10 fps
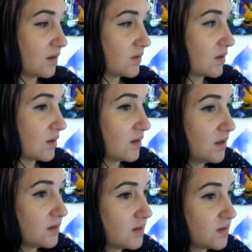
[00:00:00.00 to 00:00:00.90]
things
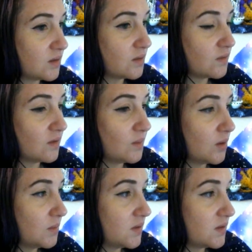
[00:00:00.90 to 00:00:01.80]
like that. So for
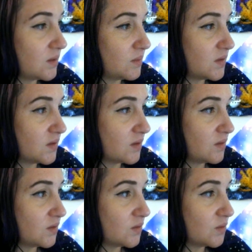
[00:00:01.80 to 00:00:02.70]
the moment I'm
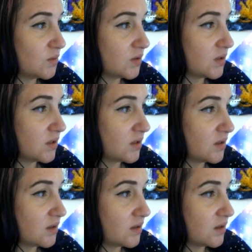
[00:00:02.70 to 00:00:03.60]
just going to
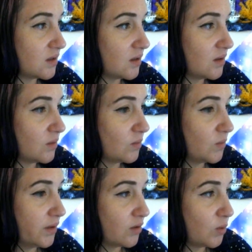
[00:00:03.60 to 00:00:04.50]
order
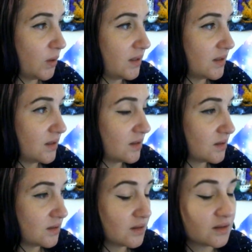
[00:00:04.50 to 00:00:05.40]
1
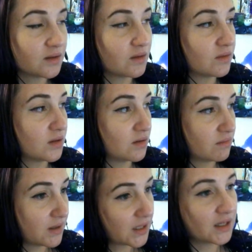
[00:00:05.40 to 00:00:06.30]
crate of
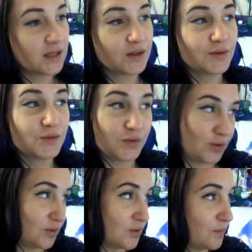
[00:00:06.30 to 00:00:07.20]
the regular
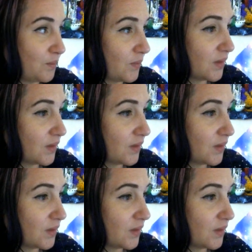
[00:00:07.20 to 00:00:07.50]
food.